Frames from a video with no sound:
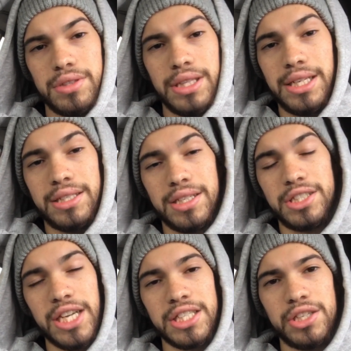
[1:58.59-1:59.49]
leading to
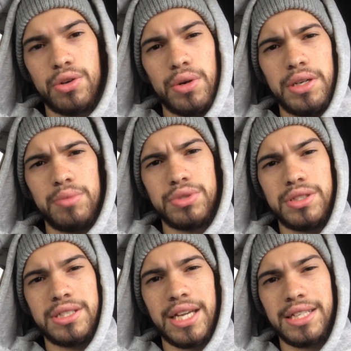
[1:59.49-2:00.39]
ejection, or it was
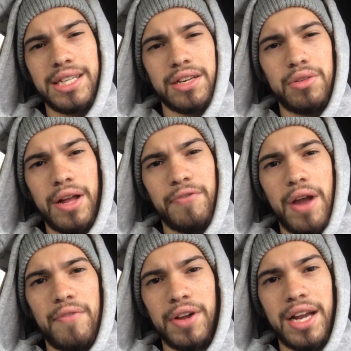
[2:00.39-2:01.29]
the second technical. I
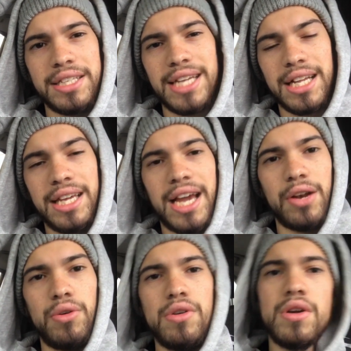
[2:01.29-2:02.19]
forgot exactly.
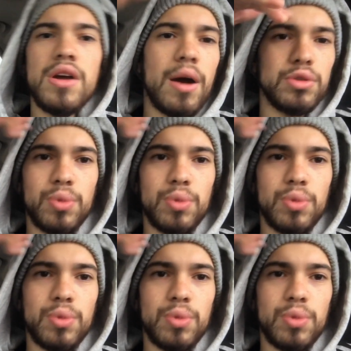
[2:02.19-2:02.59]
I was